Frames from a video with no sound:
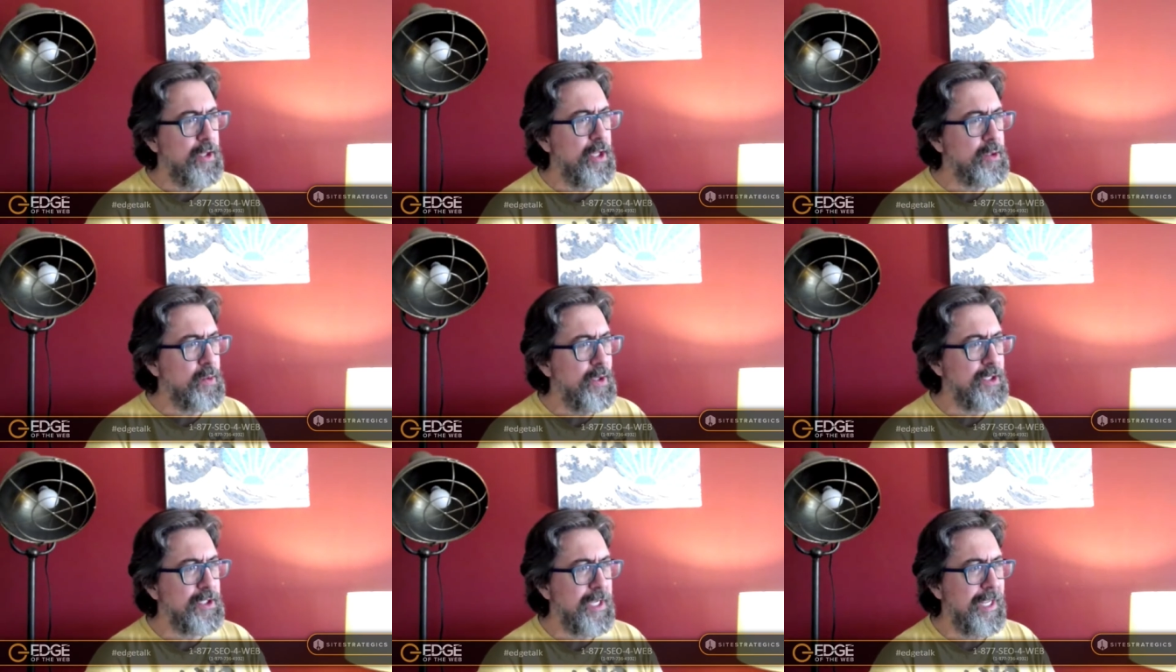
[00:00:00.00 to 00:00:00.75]
This
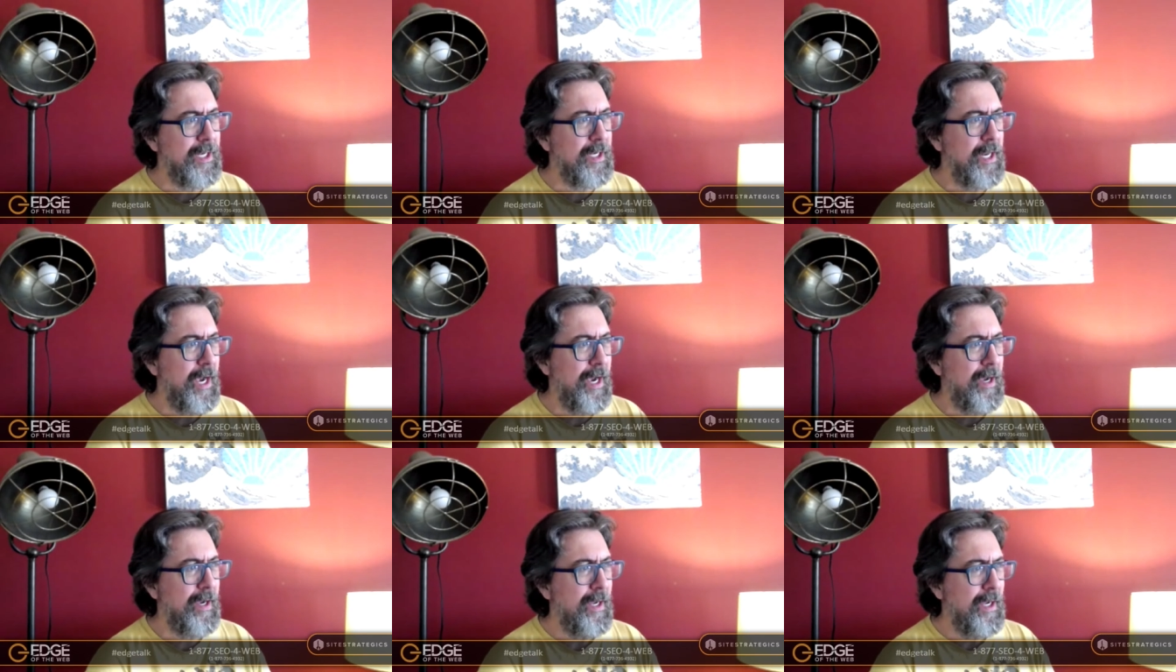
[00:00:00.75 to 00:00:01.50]
was in
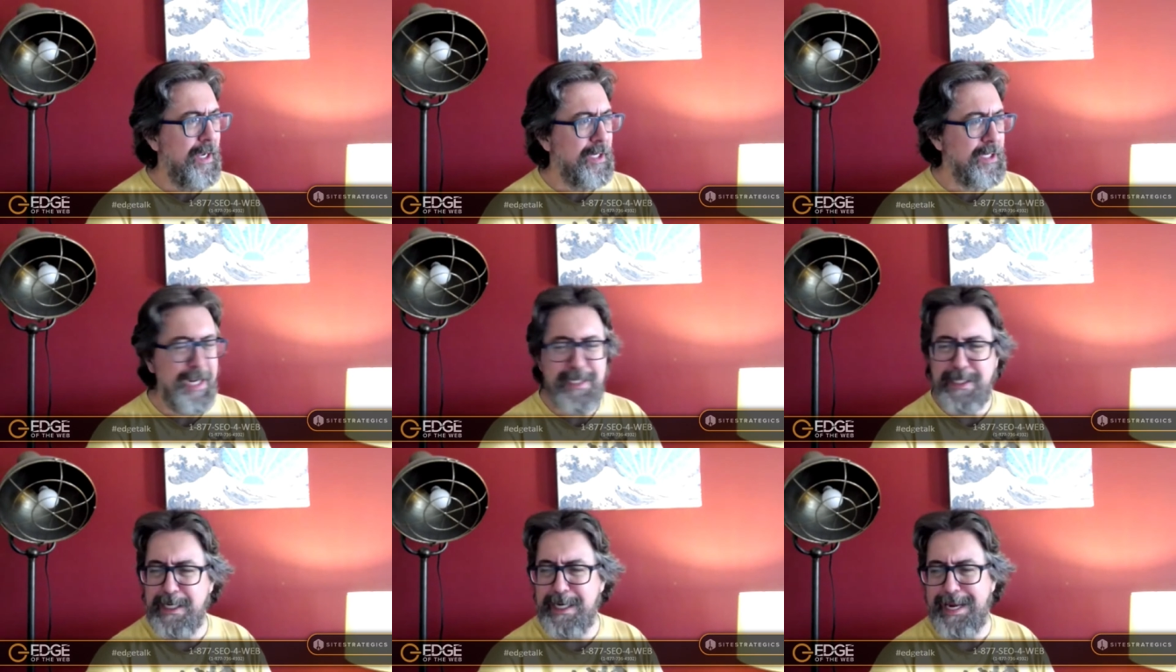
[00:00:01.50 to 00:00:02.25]
uh,
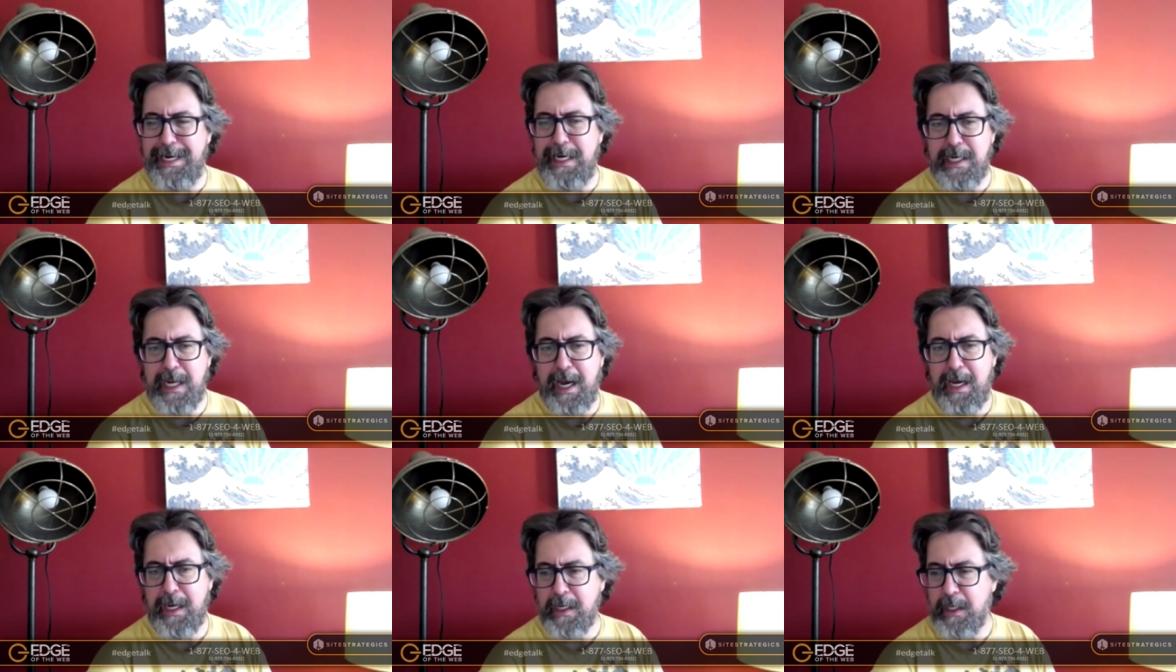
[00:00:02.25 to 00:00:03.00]

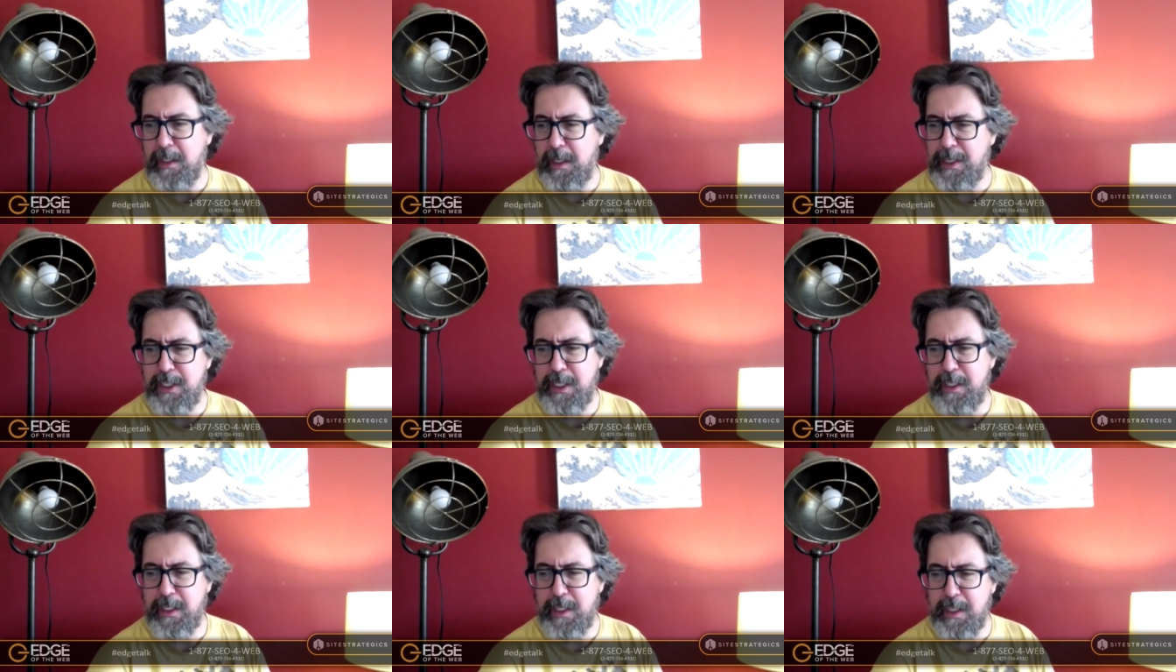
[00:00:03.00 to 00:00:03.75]
1989,
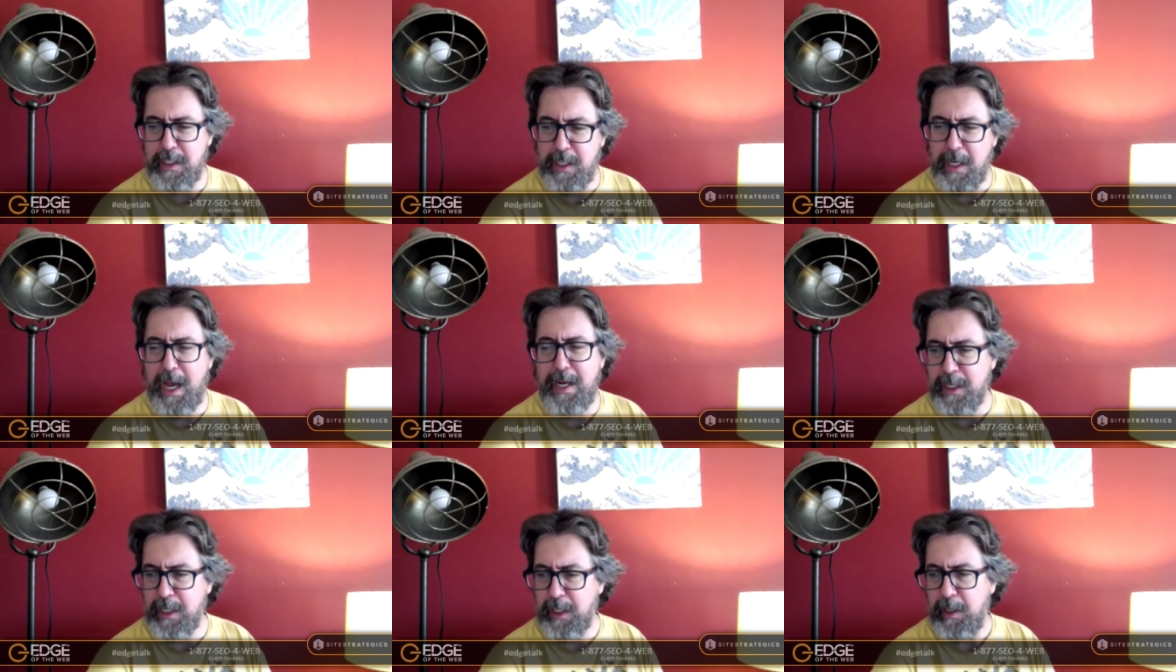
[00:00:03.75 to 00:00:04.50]

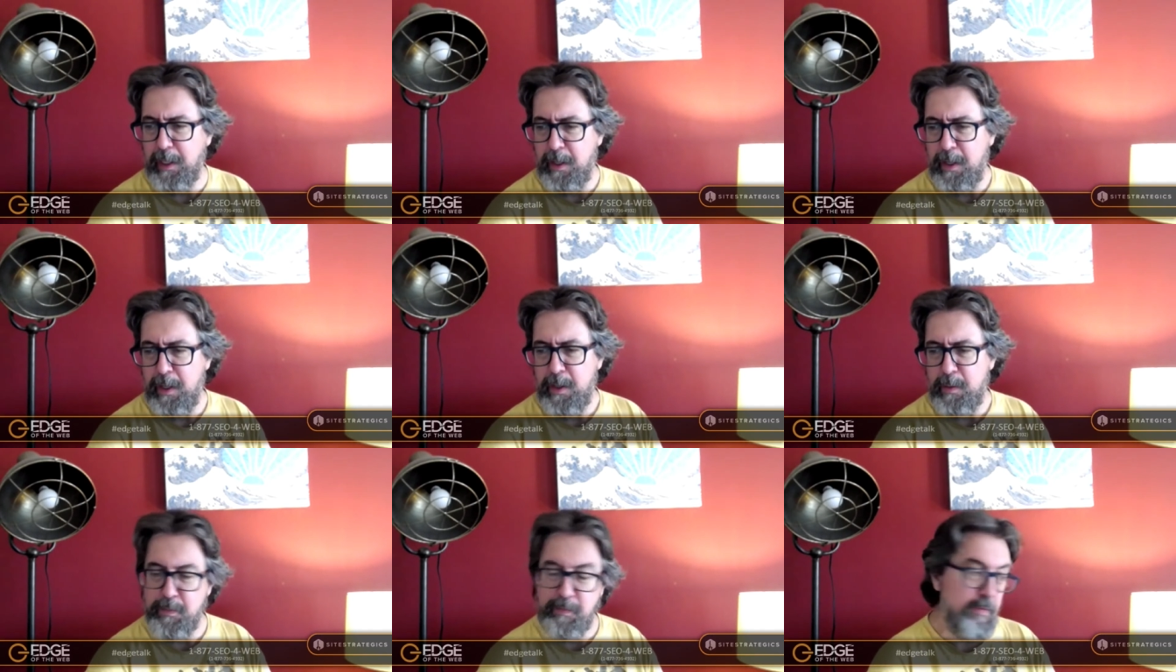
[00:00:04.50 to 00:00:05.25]
1990.
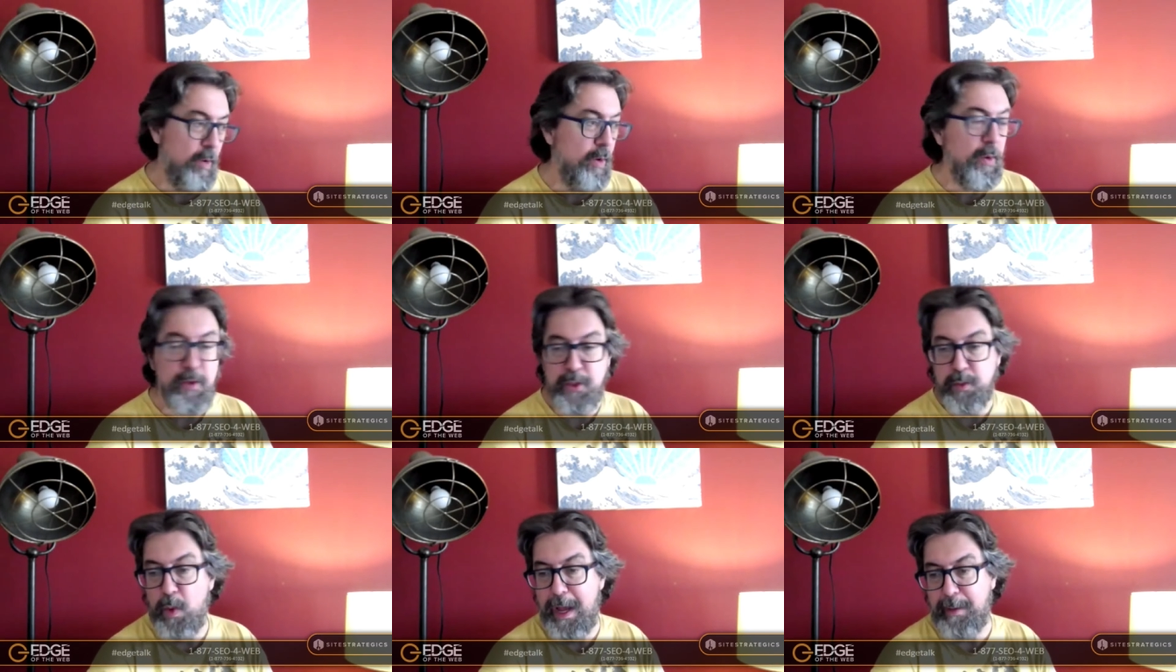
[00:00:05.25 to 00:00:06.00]
Right. Where there
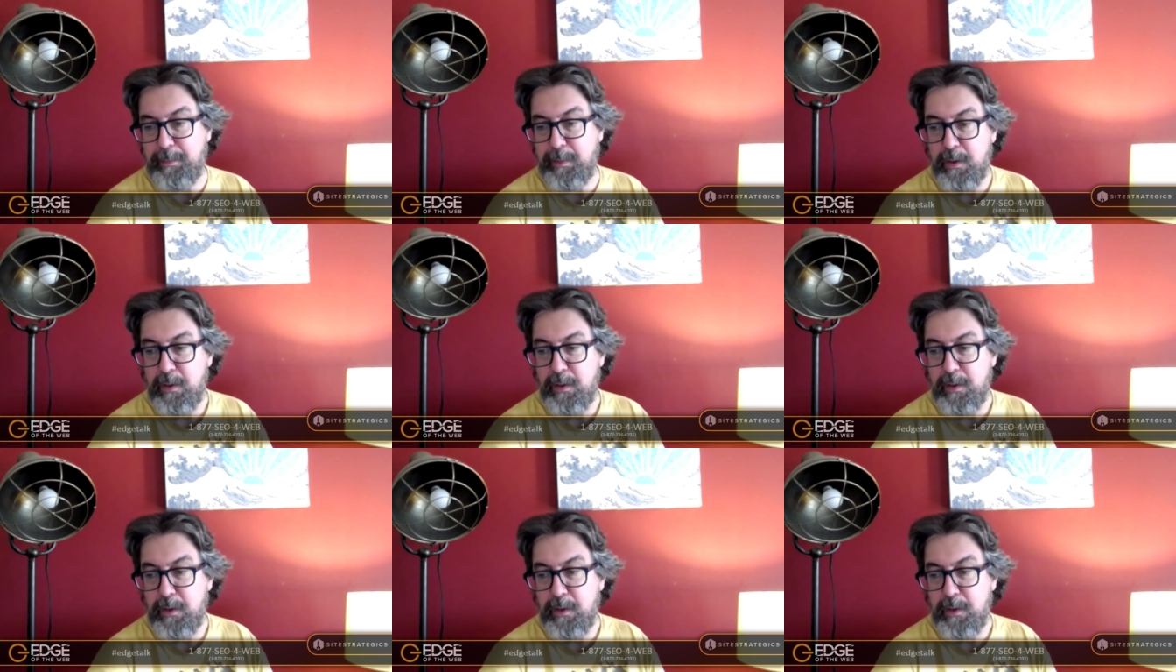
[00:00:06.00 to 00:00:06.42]
was web.